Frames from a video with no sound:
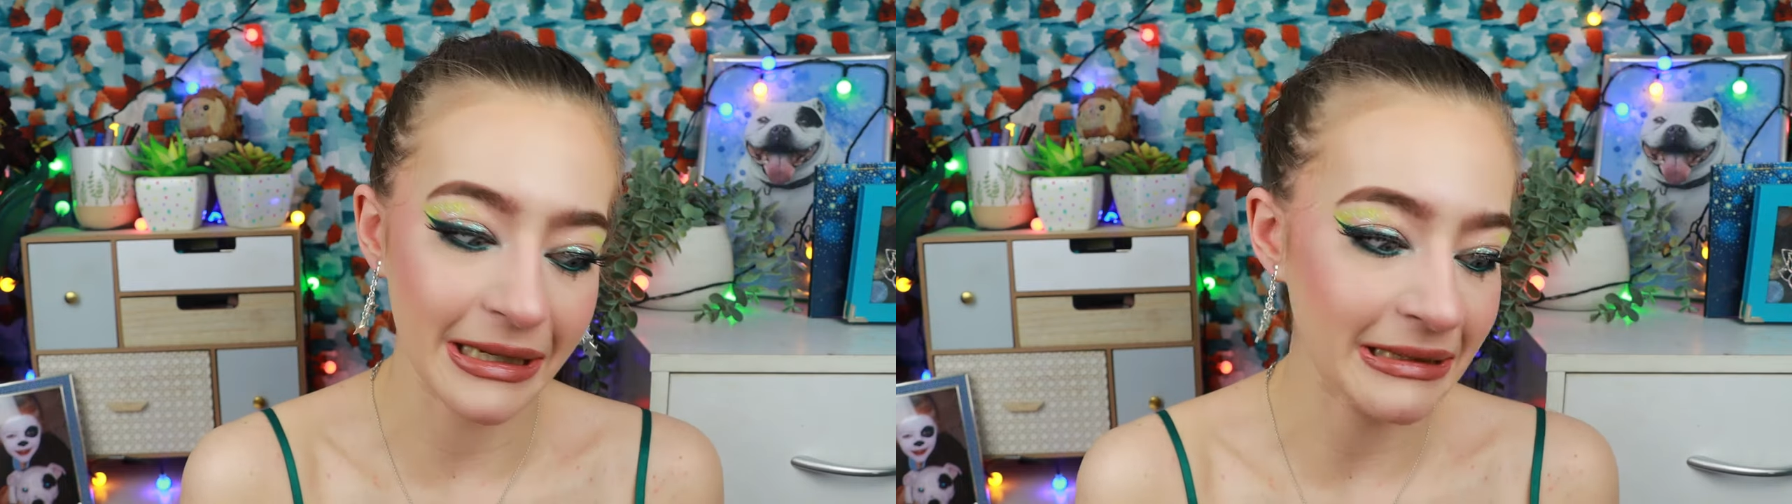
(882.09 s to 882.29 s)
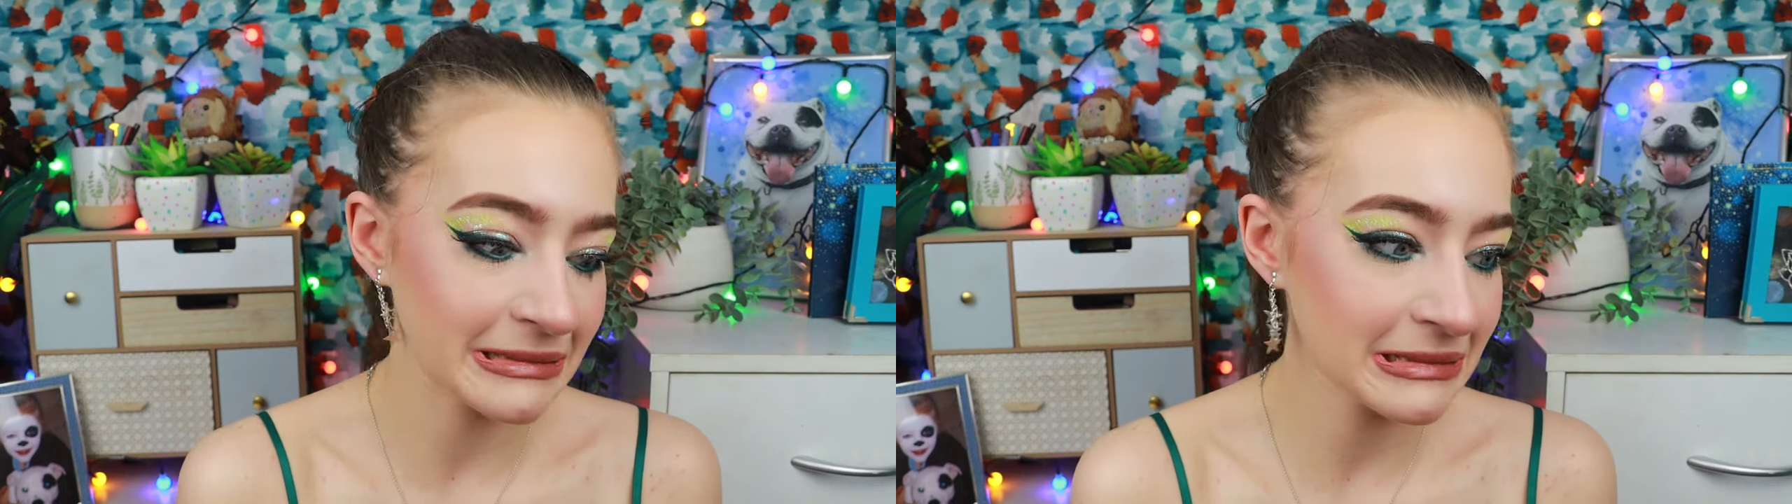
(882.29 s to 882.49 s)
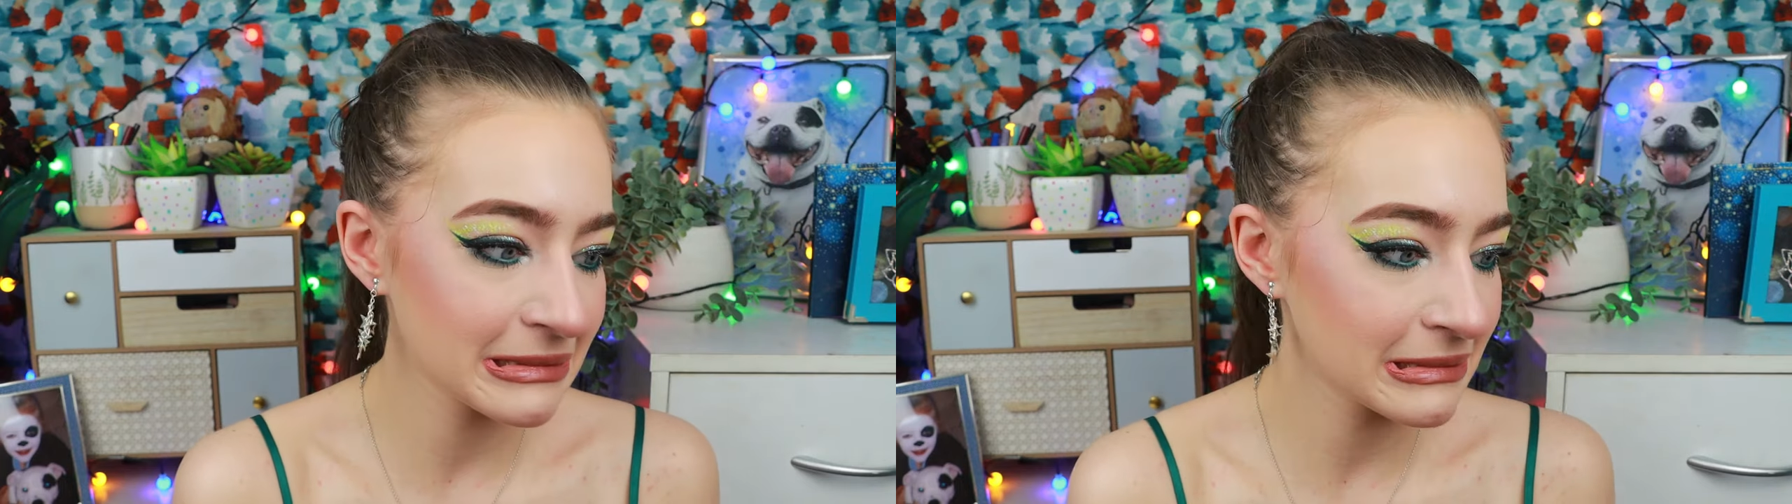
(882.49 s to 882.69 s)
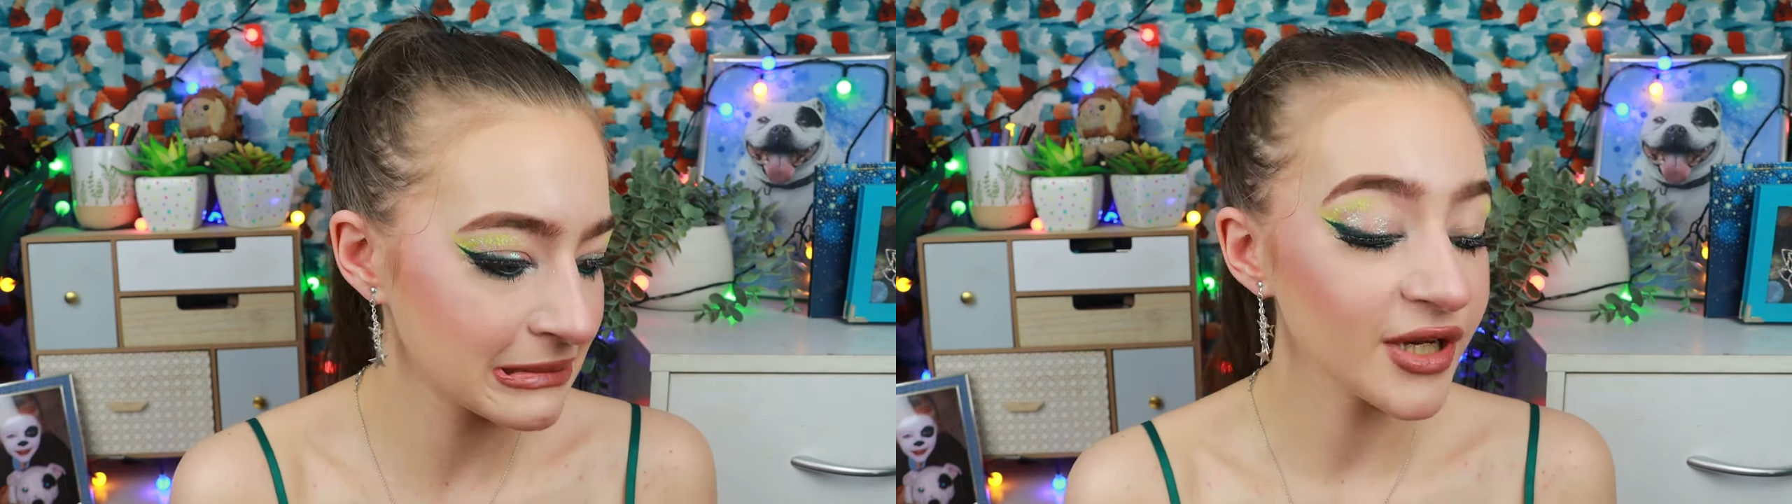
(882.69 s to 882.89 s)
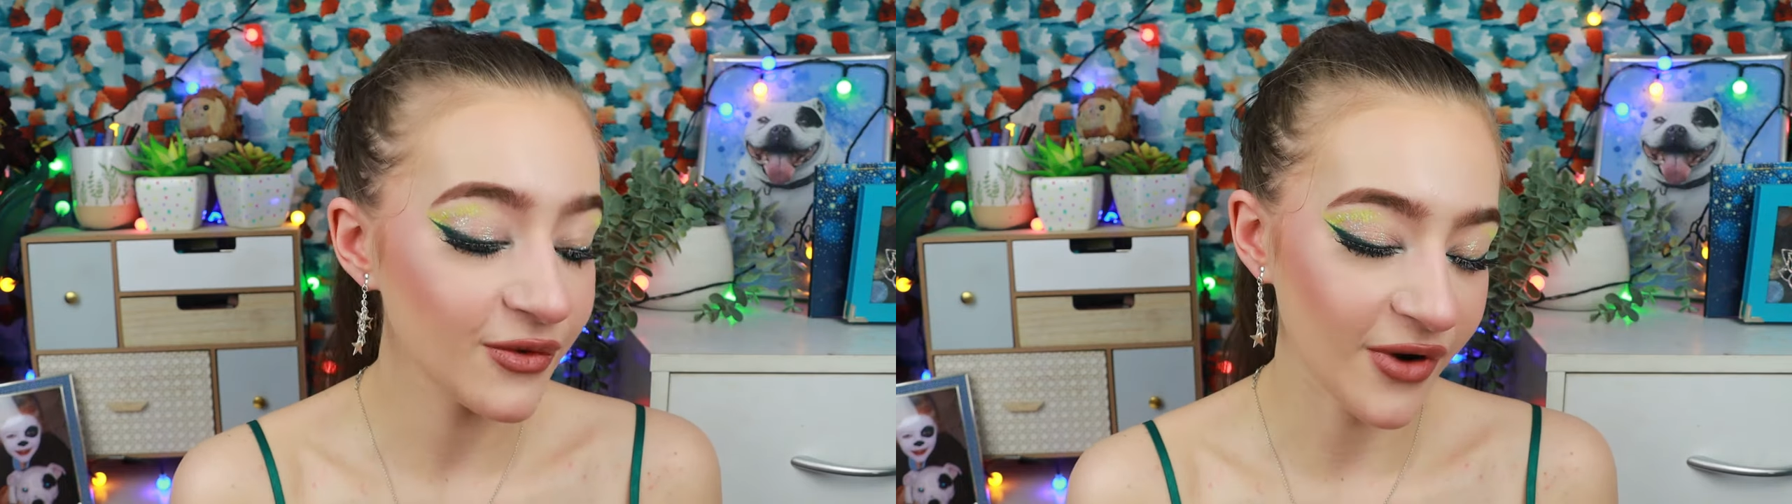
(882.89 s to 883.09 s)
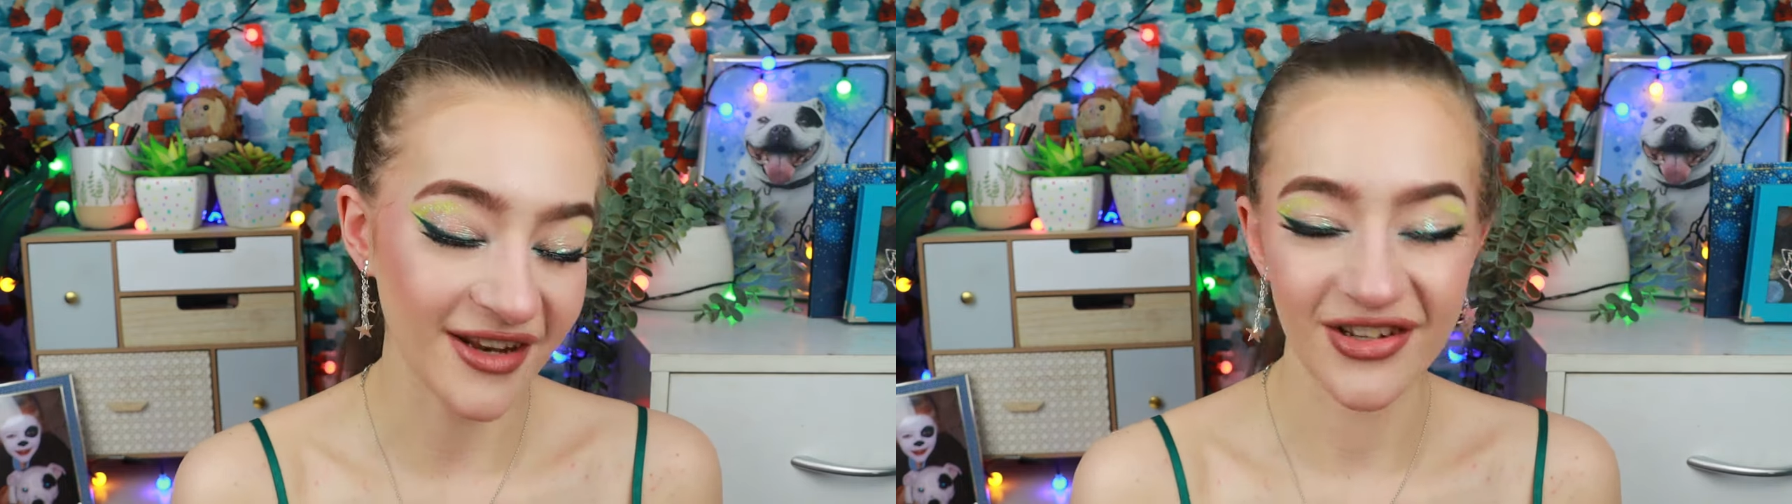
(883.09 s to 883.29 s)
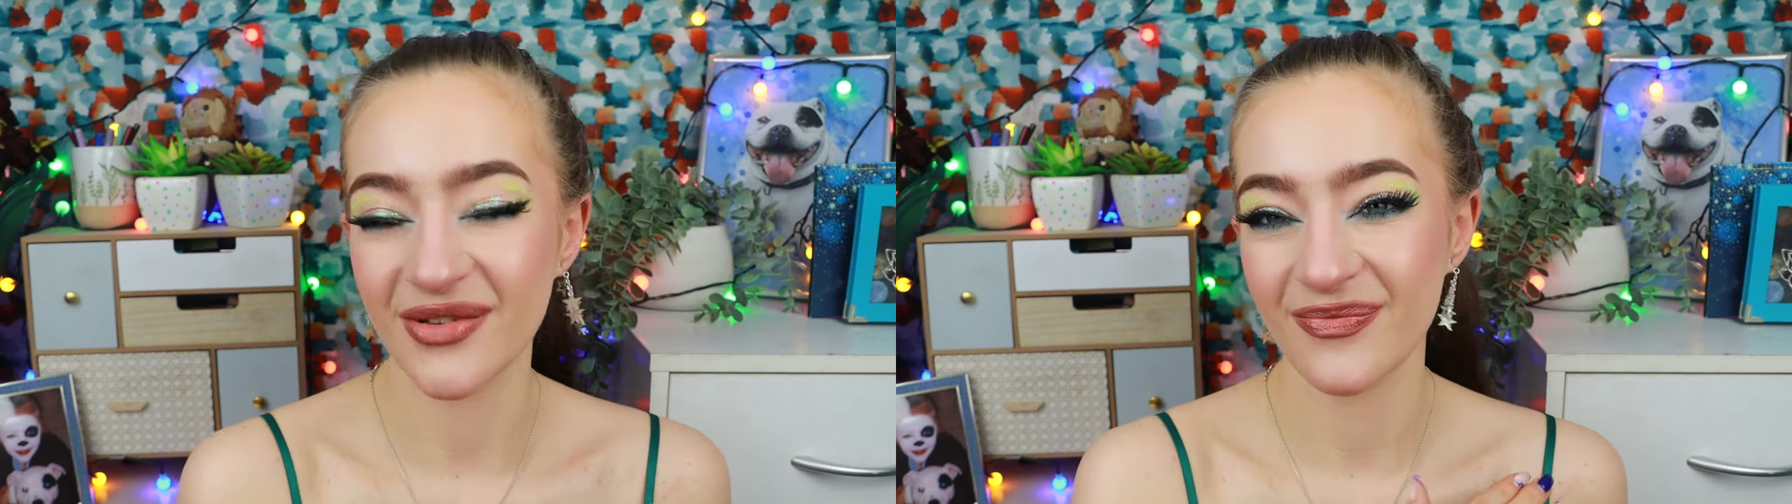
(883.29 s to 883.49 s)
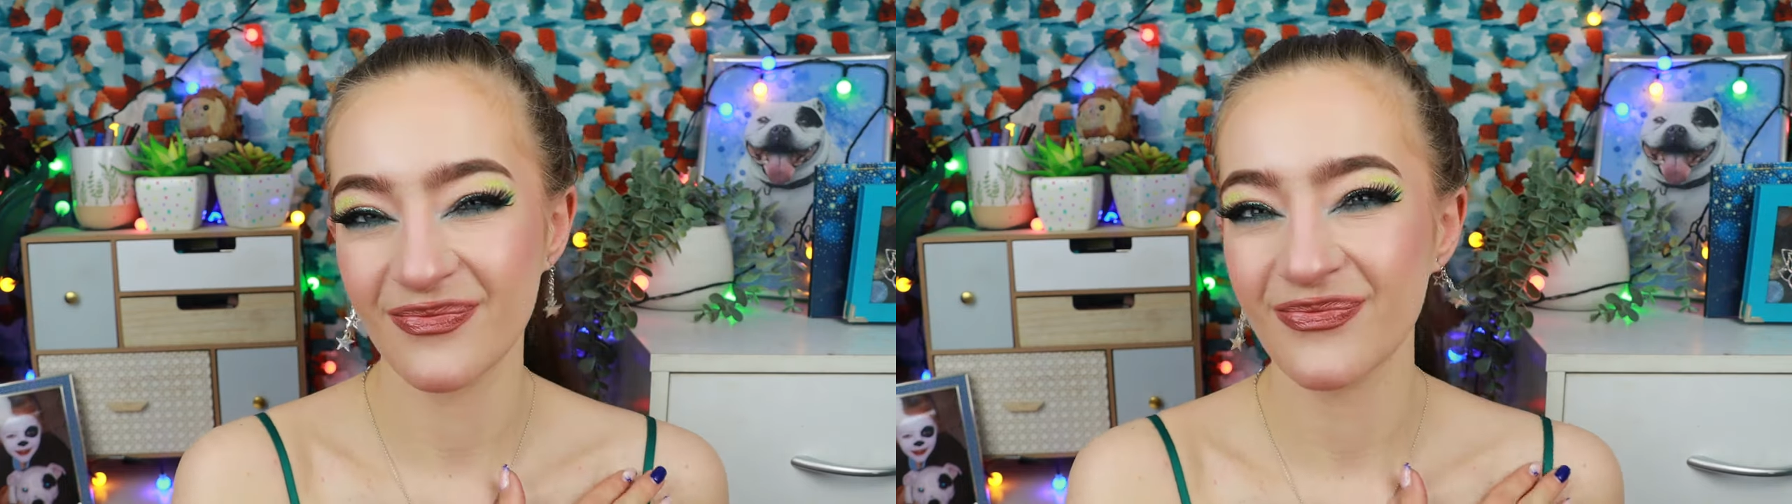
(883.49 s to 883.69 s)
years. Pretty
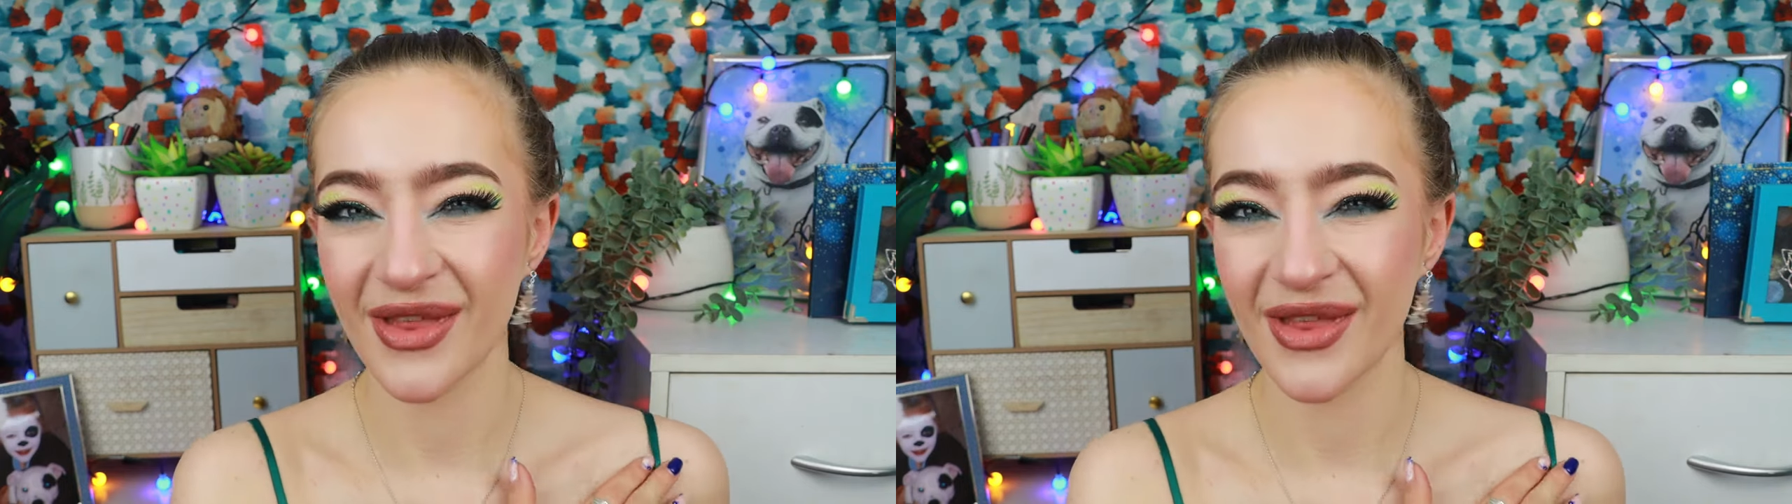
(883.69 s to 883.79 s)
random.